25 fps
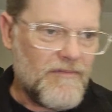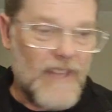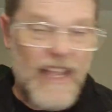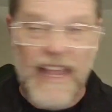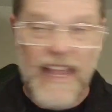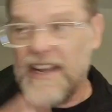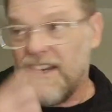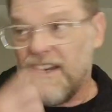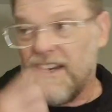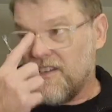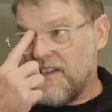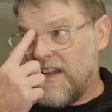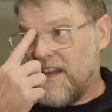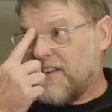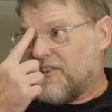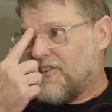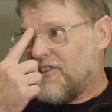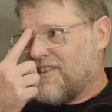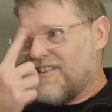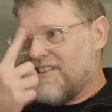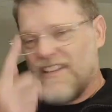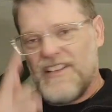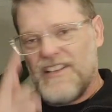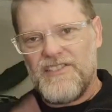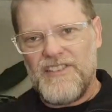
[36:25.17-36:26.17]
And
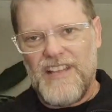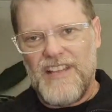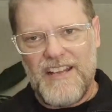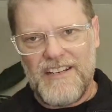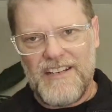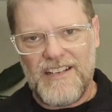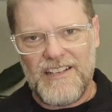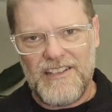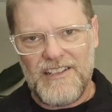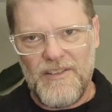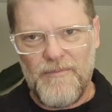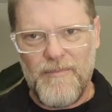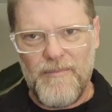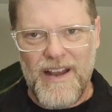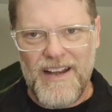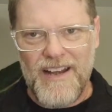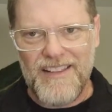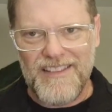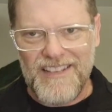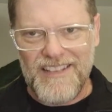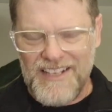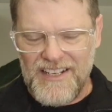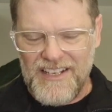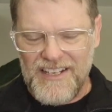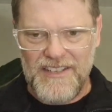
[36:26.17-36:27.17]
actually, that's sounding a lot better
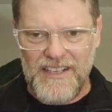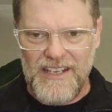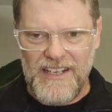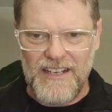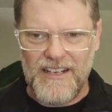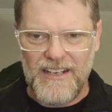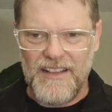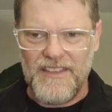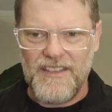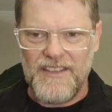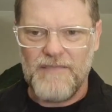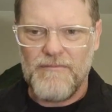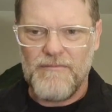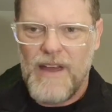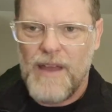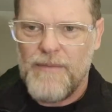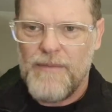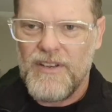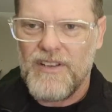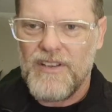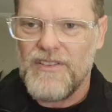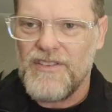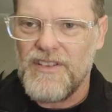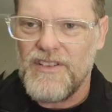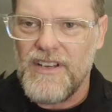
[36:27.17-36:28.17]
than it did. I think
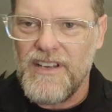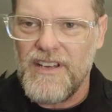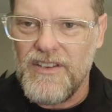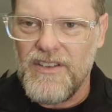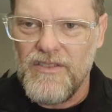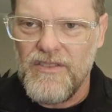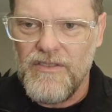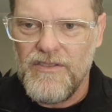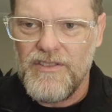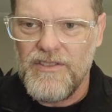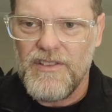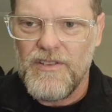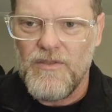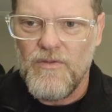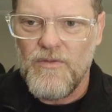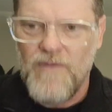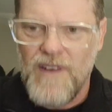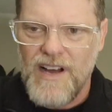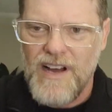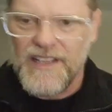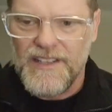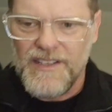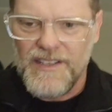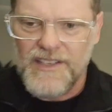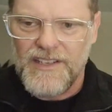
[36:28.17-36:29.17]
maybe because I used it
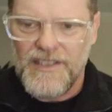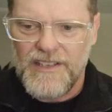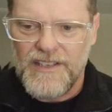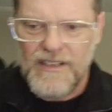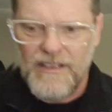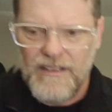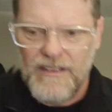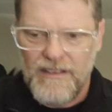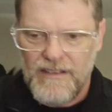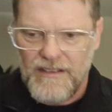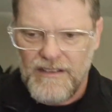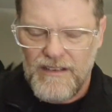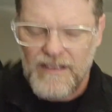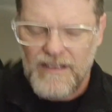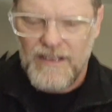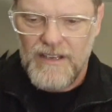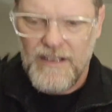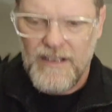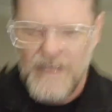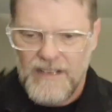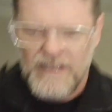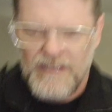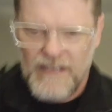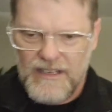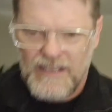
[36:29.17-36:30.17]
once
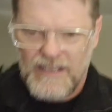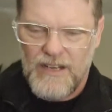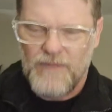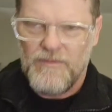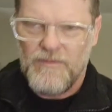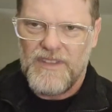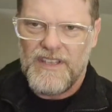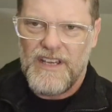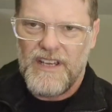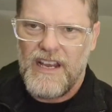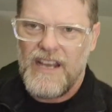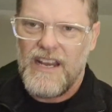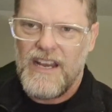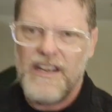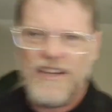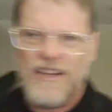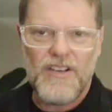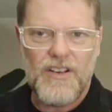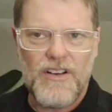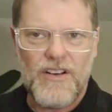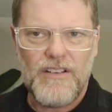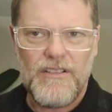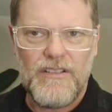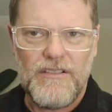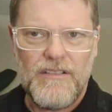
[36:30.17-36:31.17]
with the heat
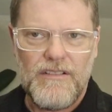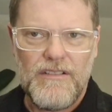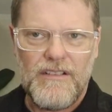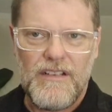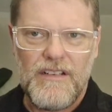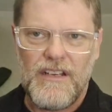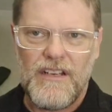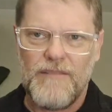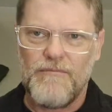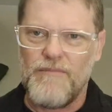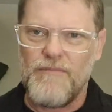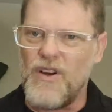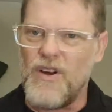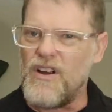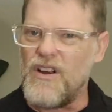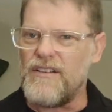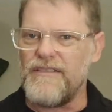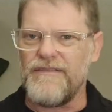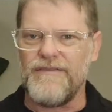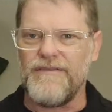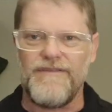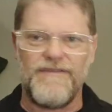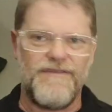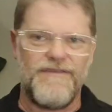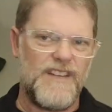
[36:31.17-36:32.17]
on, it might
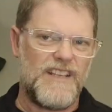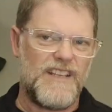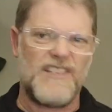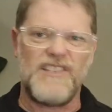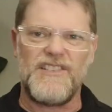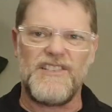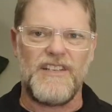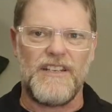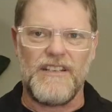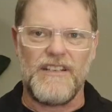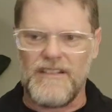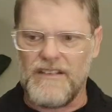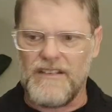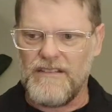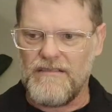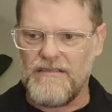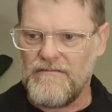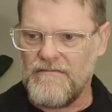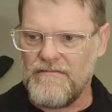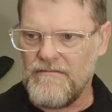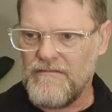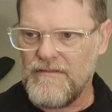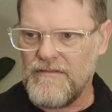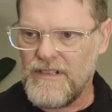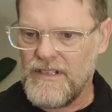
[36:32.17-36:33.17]
have fixed it.
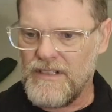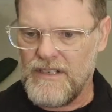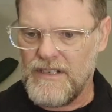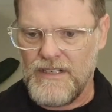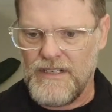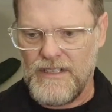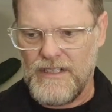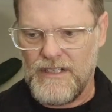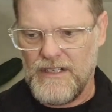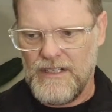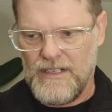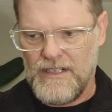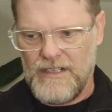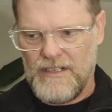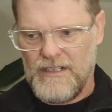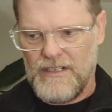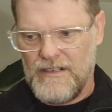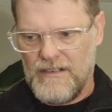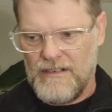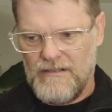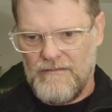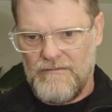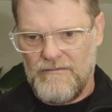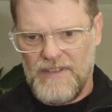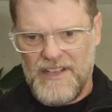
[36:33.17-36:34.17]

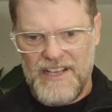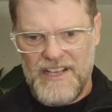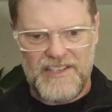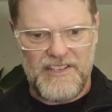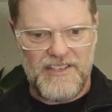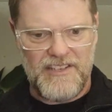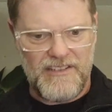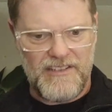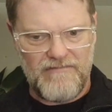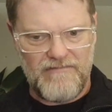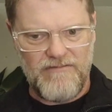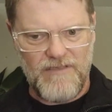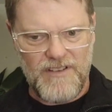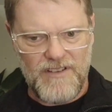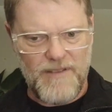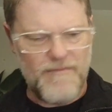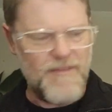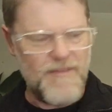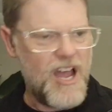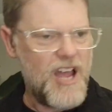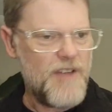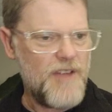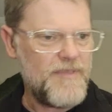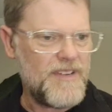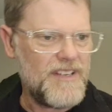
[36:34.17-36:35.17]
Well, that's what I'm
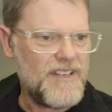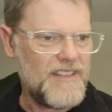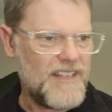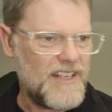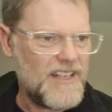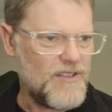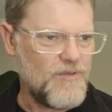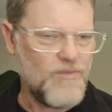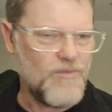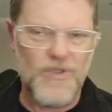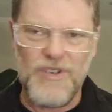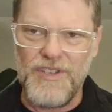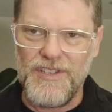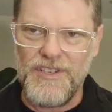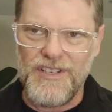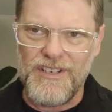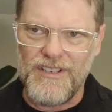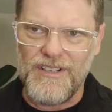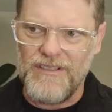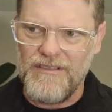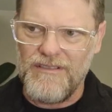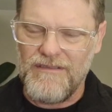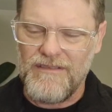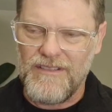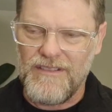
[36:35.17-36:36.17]
hoping that it would
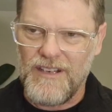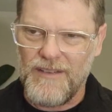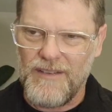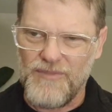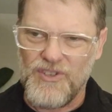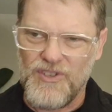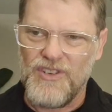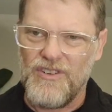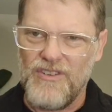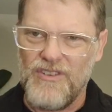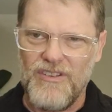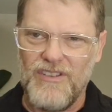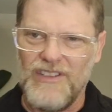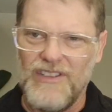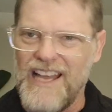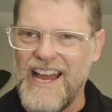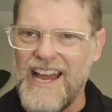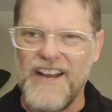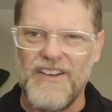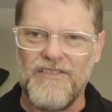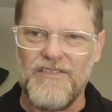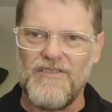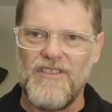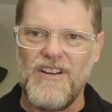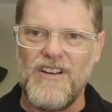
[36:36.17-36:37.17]
do. I'm sure
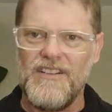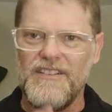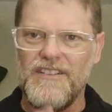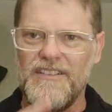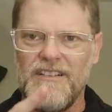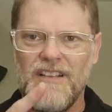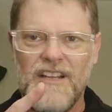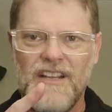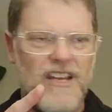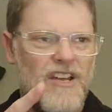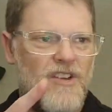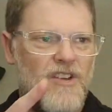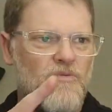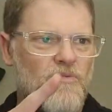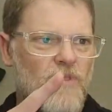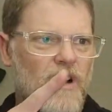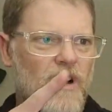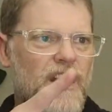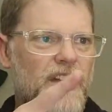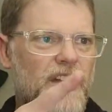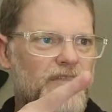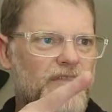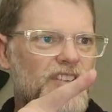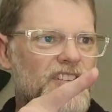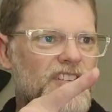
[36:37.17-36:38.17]
later on,
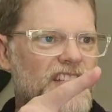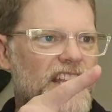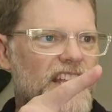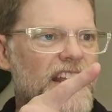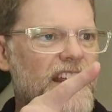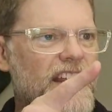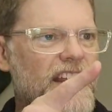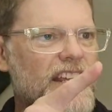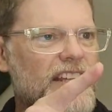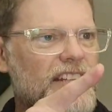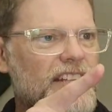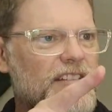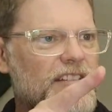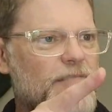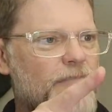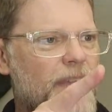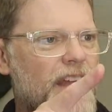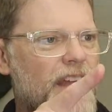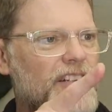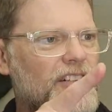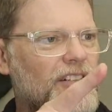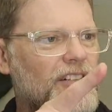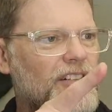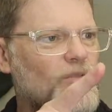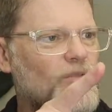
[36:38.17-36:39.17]
wherever it's hitting, the
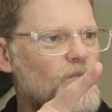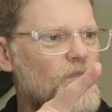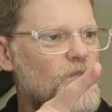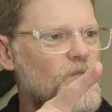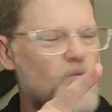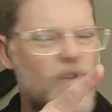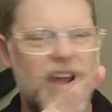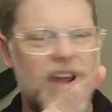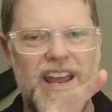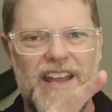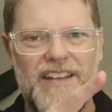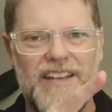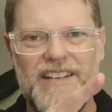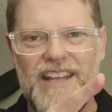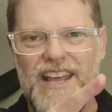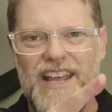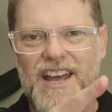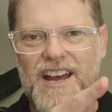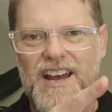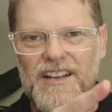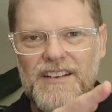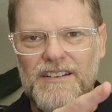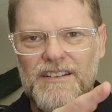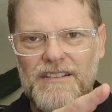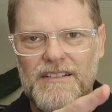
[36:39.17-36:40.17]
metal will wear
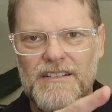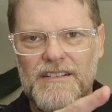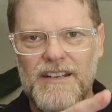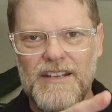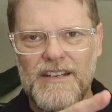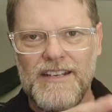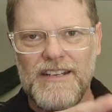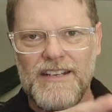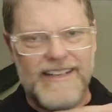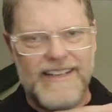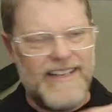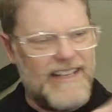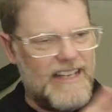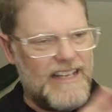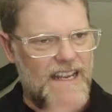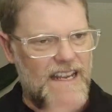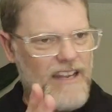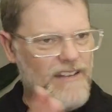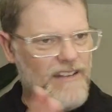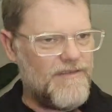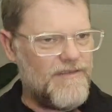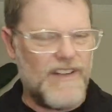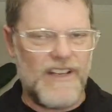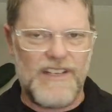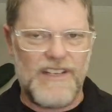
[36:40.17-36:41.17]
down
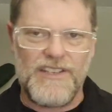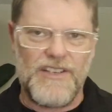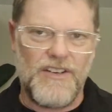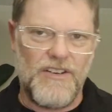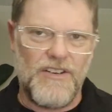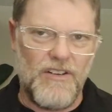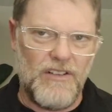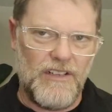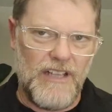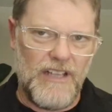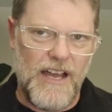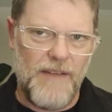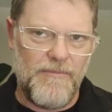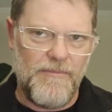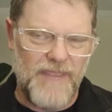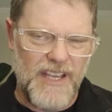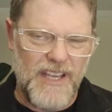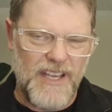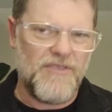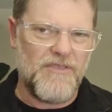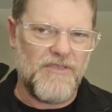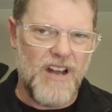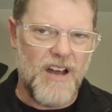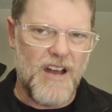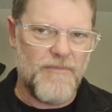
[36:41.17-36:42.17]
and fix it all up.
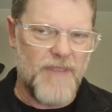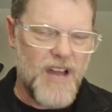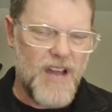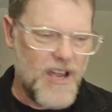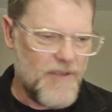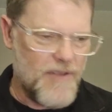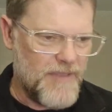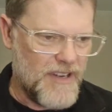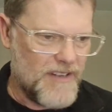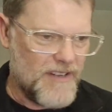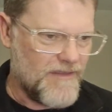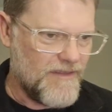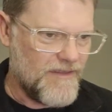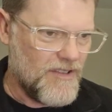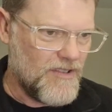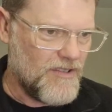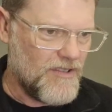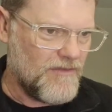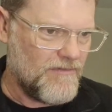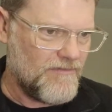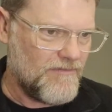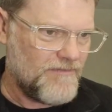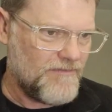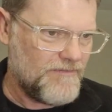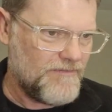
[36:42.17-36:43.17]
That's what I'm hoping for.